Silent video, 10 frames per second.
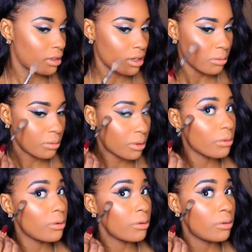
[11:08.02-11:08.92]
Come
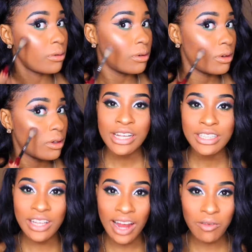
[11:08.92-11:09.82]
through.
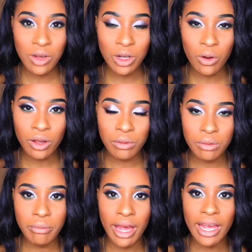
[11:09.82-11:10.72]
So now I'm going to go in
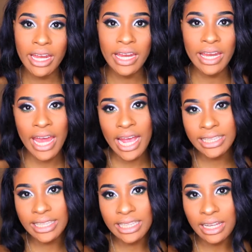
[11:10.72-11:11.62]
with my
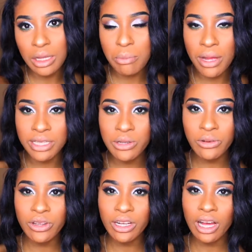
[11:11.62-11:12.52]
NYX lip
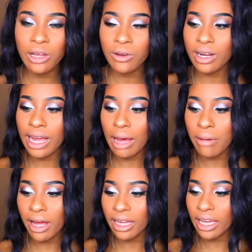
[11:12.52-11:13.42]
pencil in the color
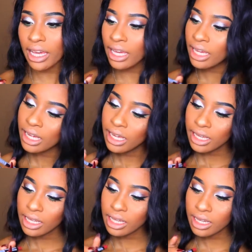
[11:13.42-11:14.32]
Cabaret.
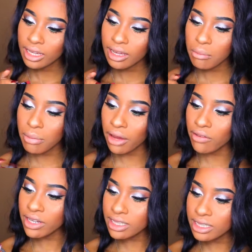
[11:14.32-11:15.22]

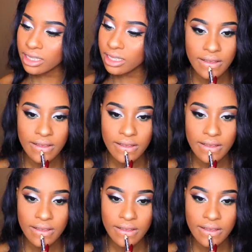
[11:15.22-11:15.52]
Cabaret.